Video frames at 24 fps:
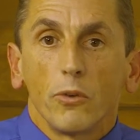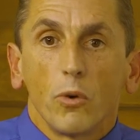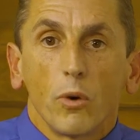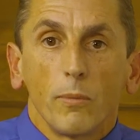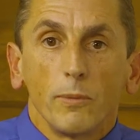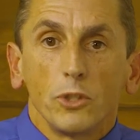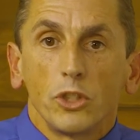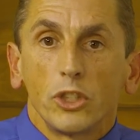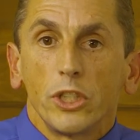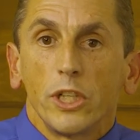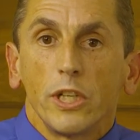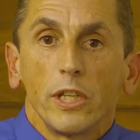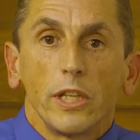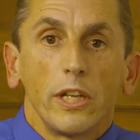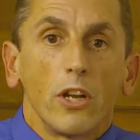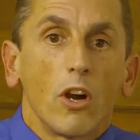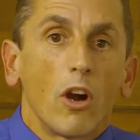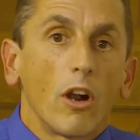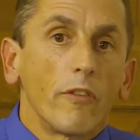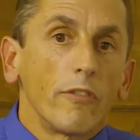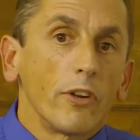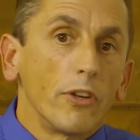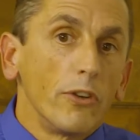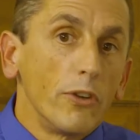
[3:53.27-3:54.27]
Norman Shealy,
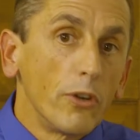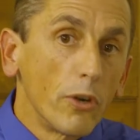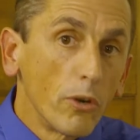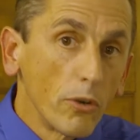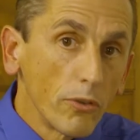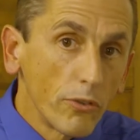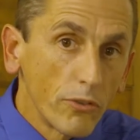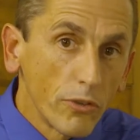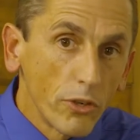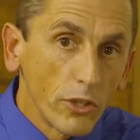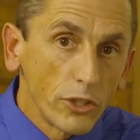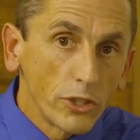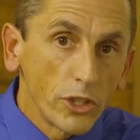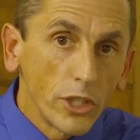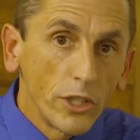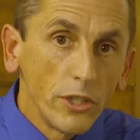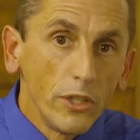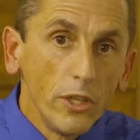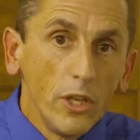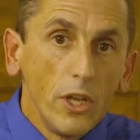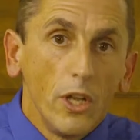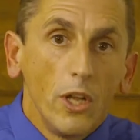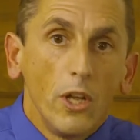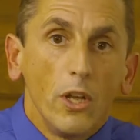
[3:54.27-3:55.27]
Harvard
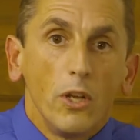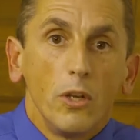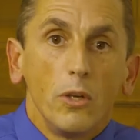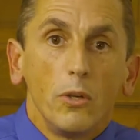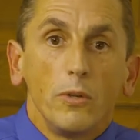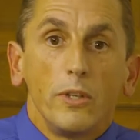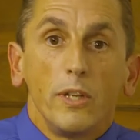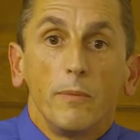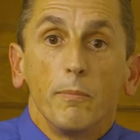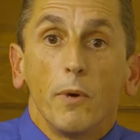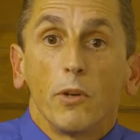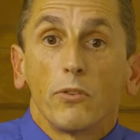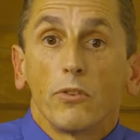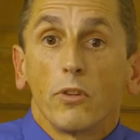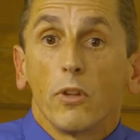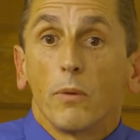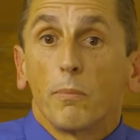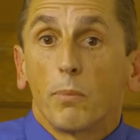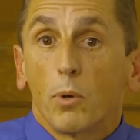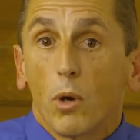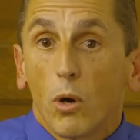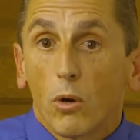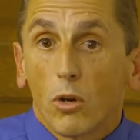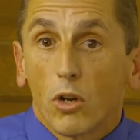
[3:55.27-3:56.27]
neurosurgeon, who did most of
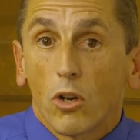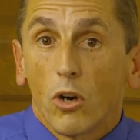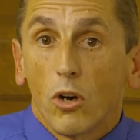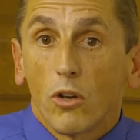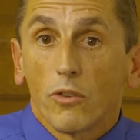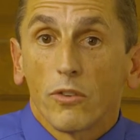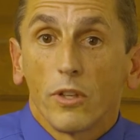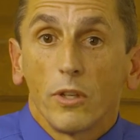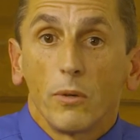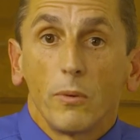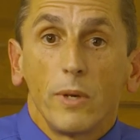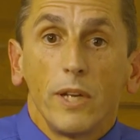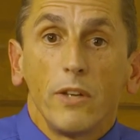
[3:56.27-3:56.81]
the protocols and